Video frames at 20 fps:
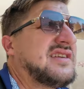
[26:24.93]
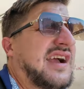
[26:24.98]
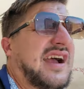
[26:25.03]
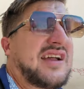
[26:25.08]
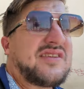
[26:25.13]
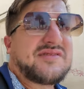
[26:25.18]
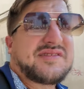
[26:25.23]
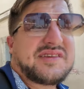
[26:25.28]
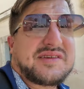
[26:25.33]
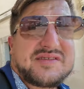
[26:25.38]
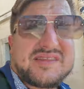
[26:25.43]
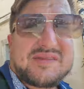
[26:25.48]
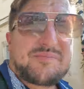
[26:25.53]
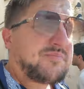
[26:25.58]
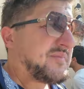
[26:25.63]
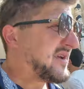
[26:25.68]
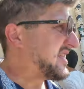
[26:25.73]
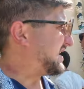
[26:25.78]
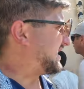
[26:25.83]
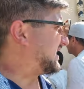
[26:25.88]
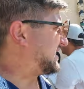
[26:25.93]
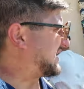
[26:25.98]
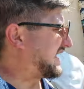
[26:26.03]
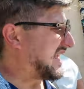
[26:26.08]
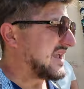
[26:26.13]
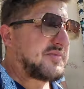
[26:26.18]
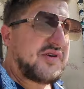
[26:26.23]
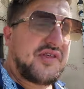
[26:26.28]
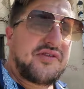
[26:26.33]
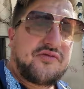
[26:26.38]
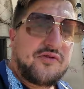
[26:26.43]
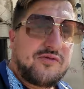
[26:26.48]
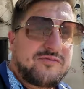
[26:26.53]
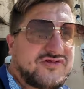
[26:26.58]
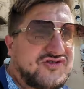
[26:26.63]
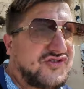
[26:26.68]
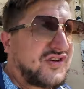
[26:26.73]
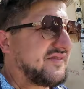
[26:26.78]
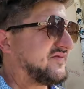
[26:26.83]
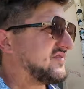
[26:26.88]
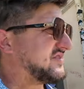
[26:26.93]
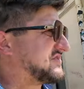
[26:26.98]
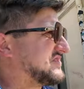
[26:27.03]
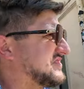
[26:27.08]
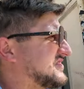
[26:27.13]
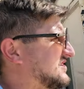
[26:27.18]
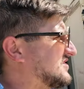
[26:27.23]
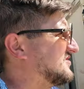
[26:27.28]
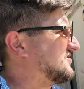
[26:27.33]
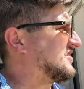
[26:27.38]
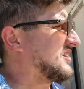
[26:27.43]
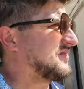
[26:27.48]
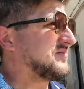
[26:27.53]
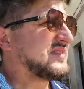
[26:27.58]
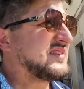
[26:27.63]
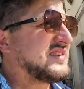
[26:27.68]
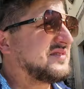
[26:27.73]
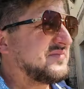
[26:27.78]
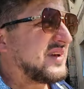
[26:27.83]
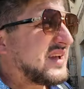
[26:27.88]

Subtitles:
I don't think many Game of Thrones travelers are still coming here.